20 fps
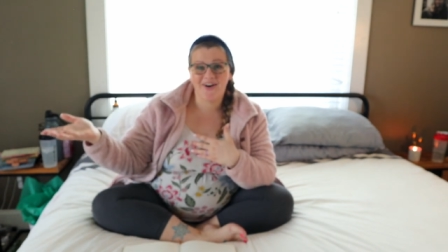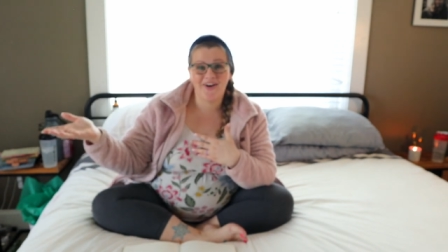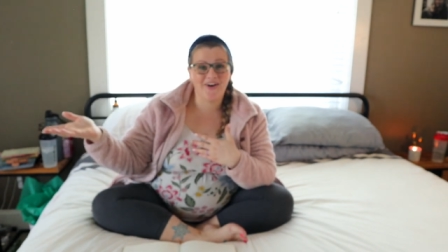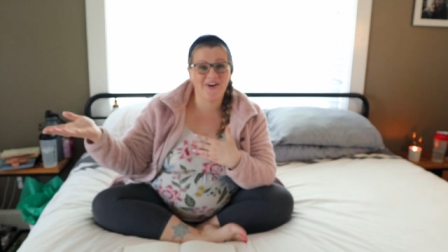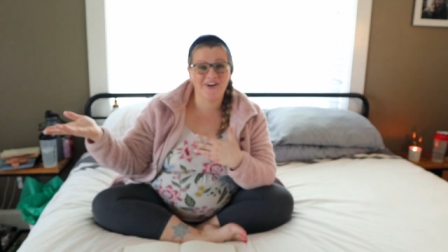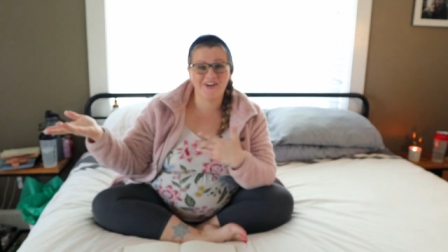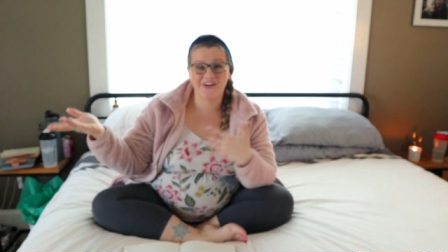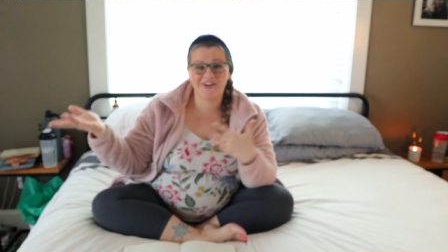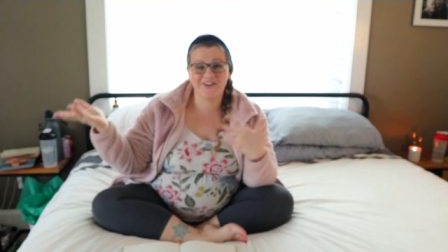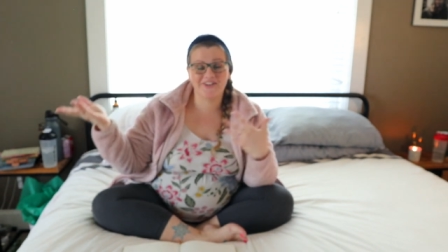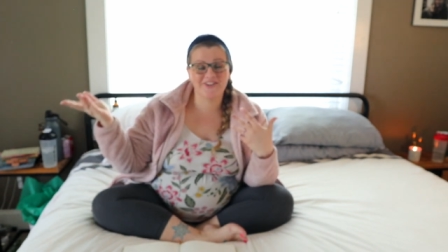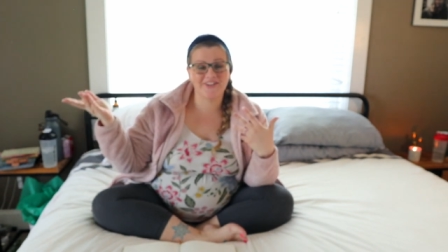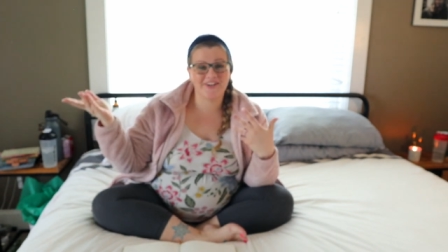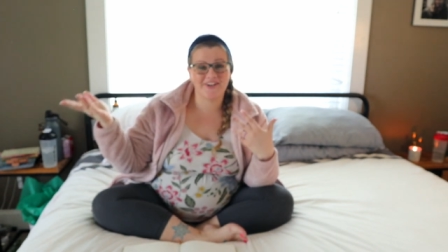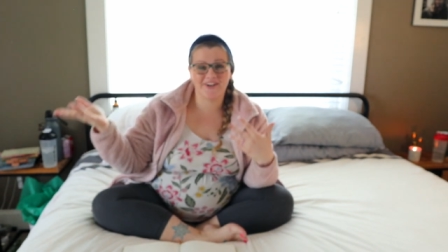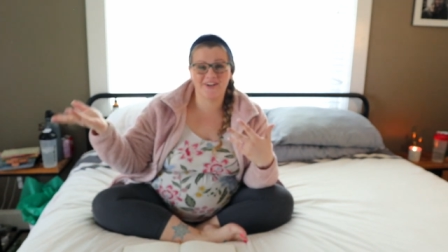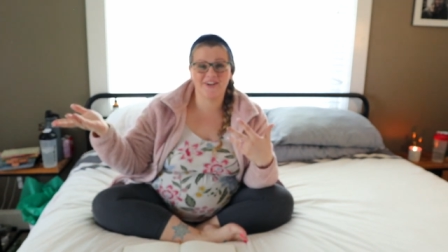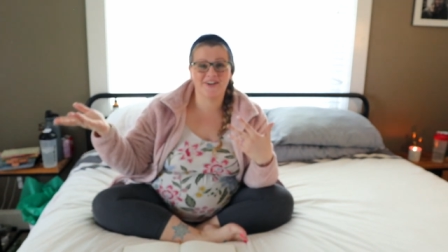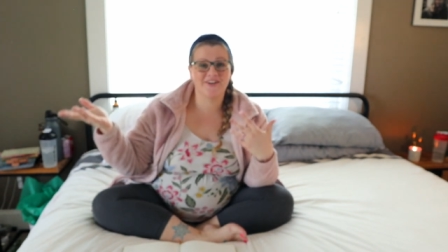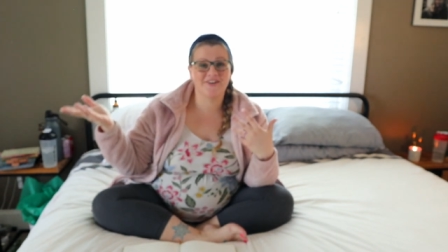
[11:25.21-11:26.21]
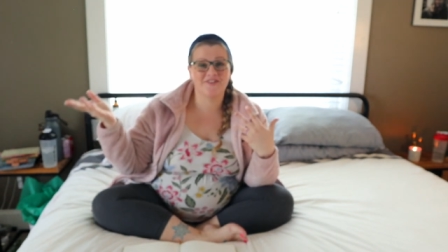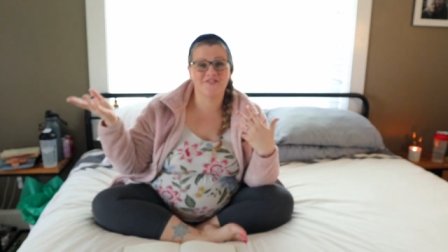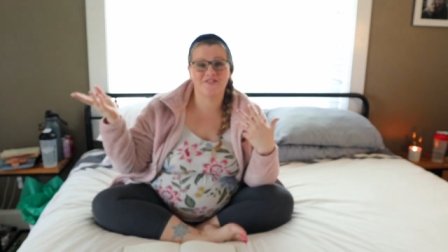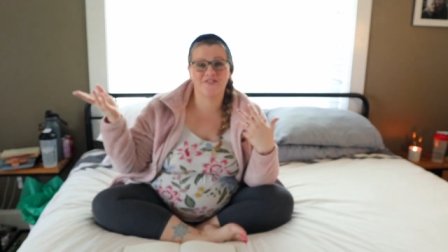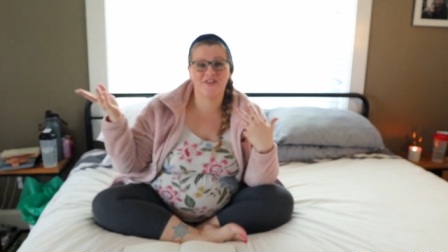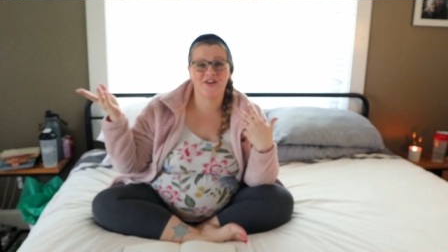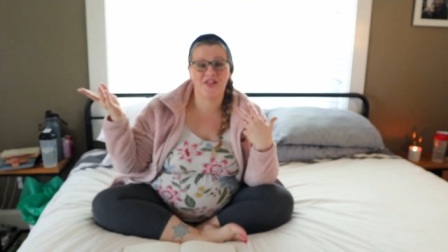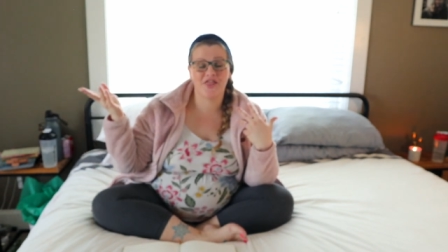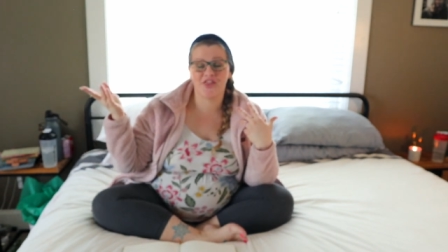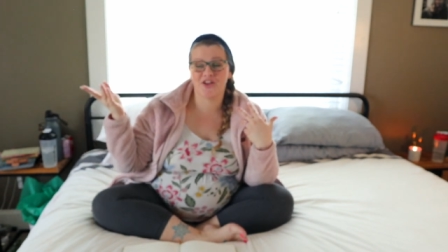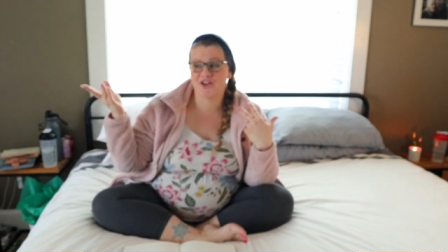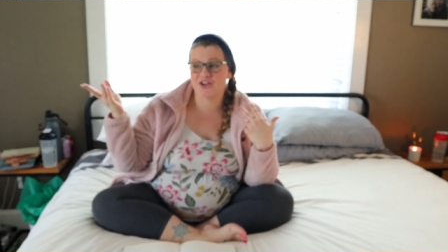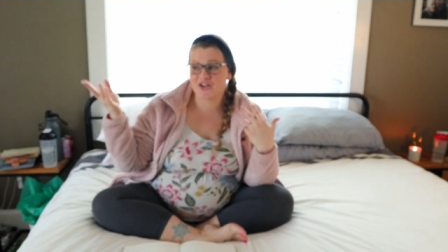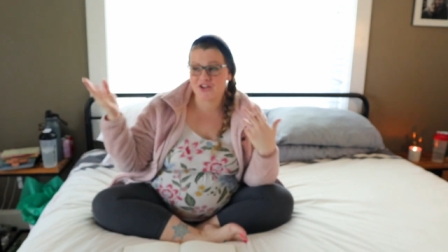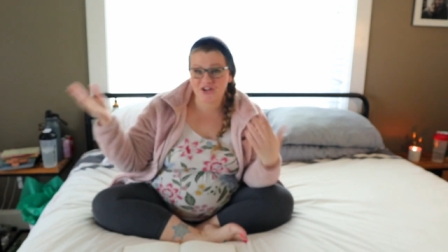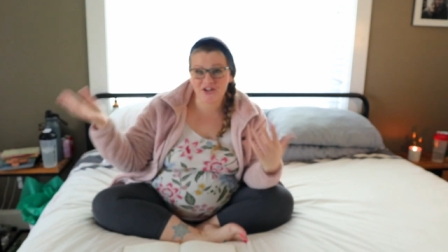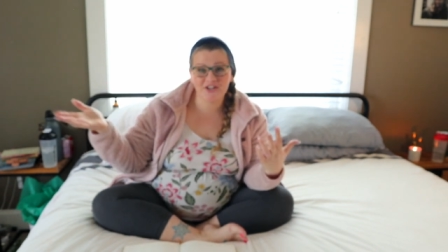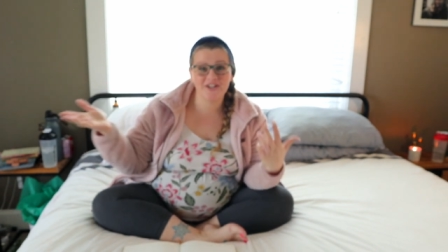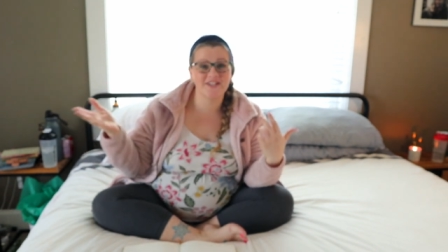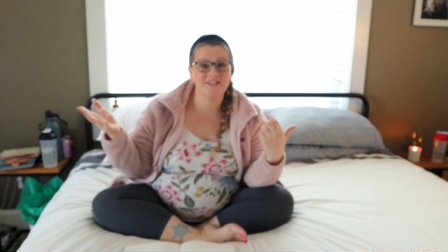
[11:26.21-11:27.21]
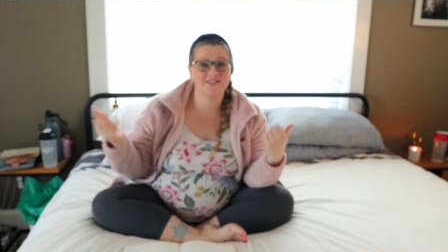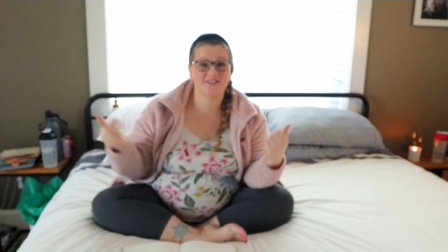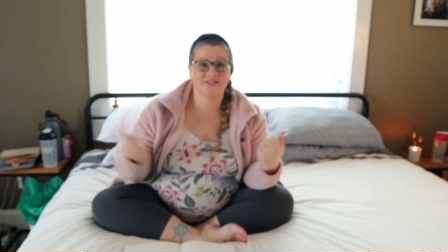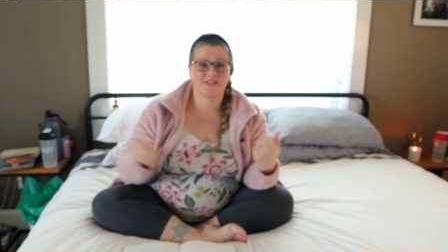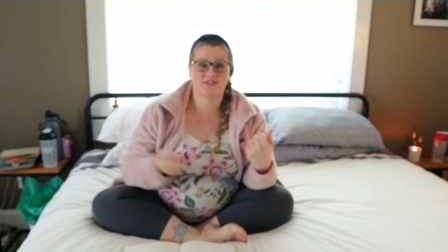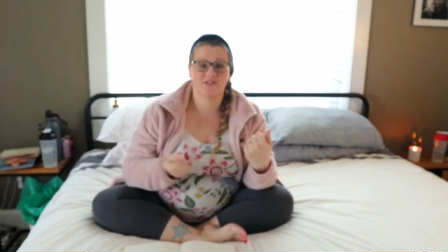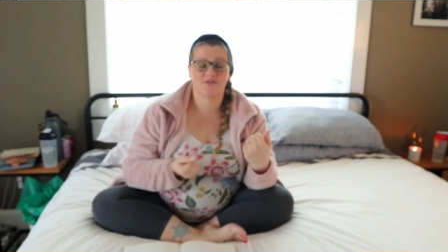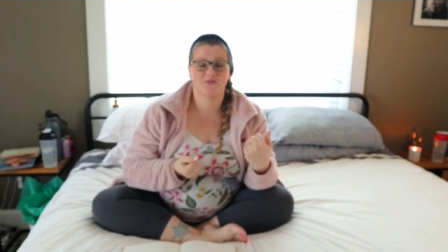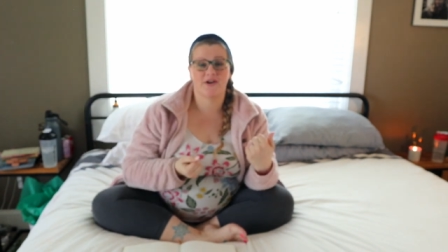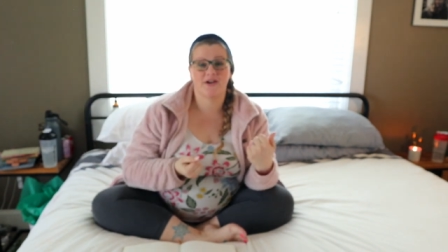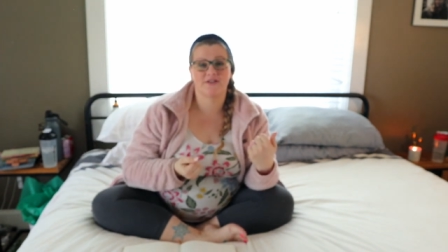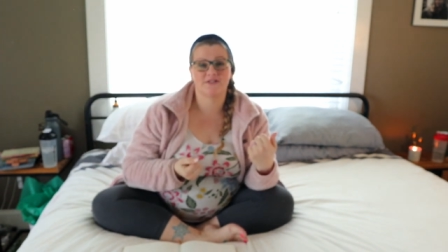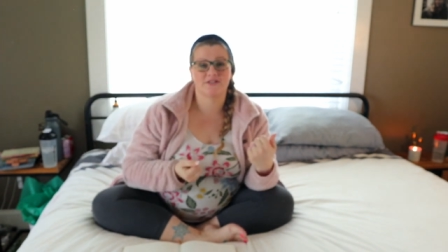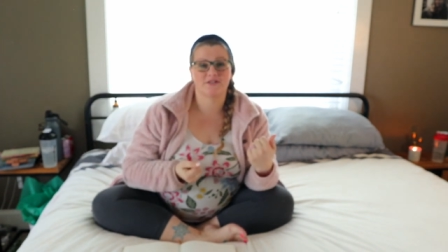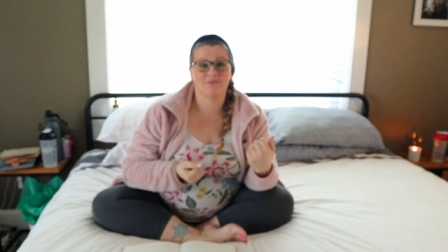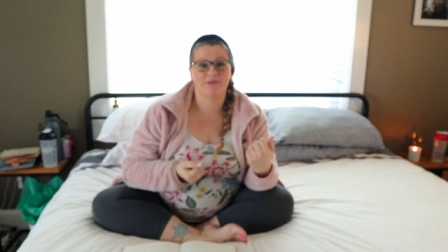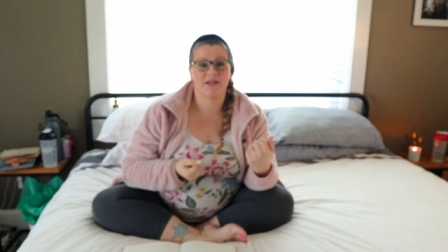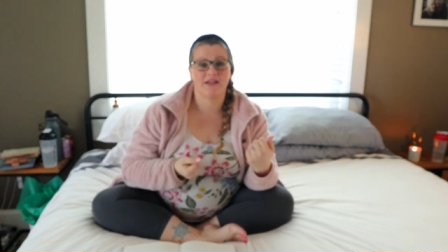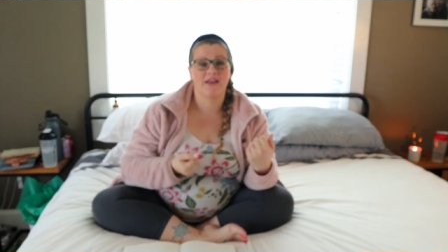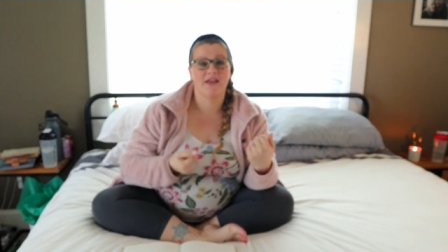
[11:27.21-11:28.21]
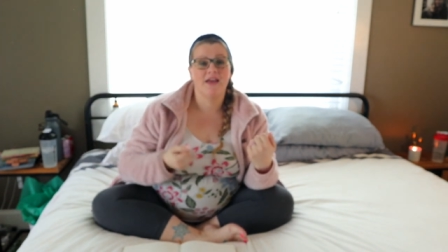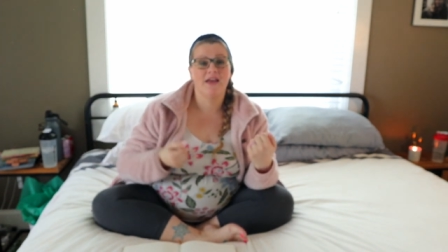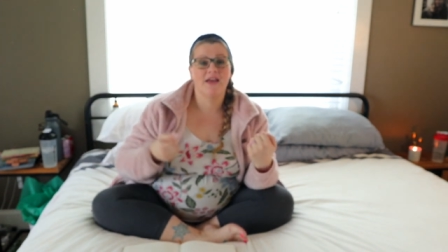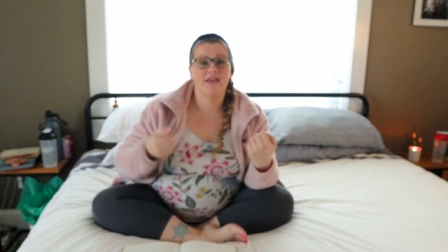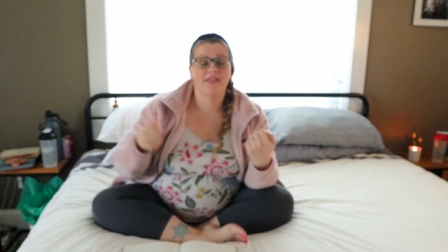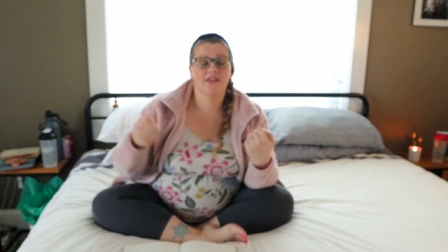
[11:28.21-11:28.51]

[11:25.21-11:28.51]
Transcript: all of the goodness that surrounds me.